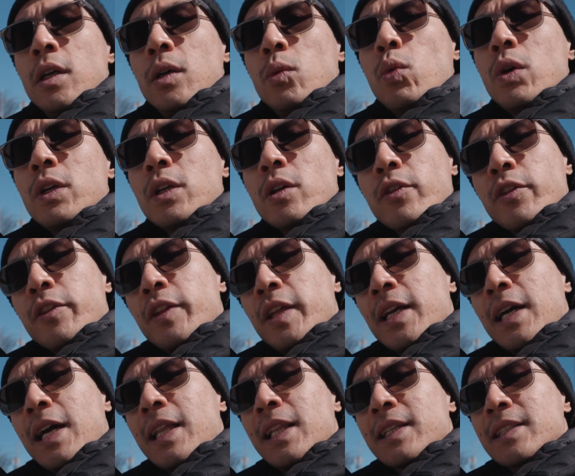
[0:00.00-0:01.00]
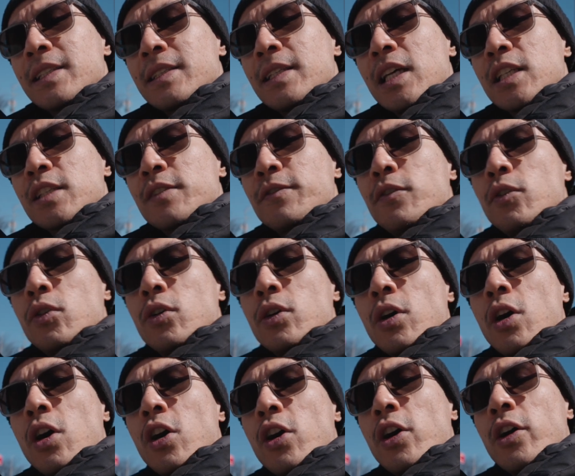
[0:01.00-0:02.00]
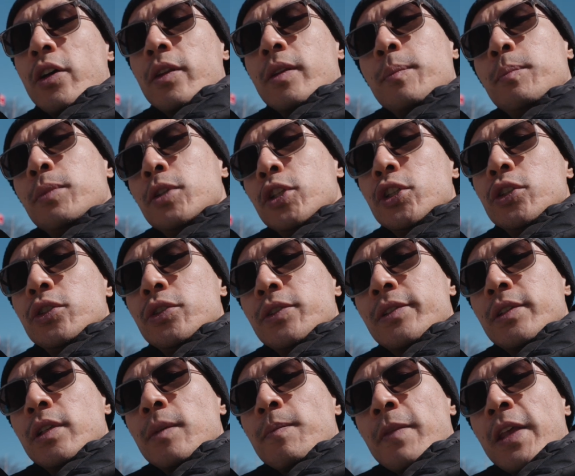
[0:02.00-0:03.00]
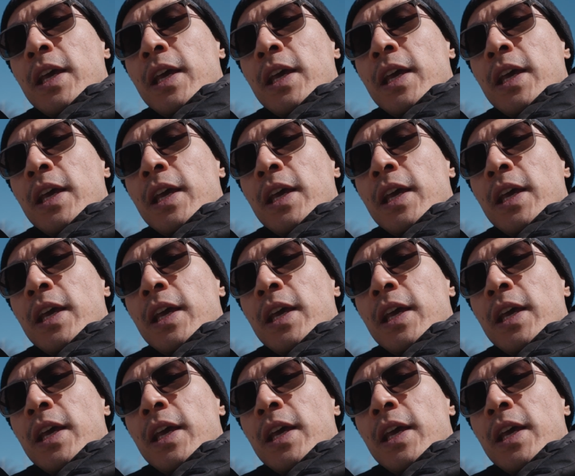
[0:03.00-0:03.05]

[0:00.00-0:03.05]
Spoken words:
One other thing I like to test for are the blues.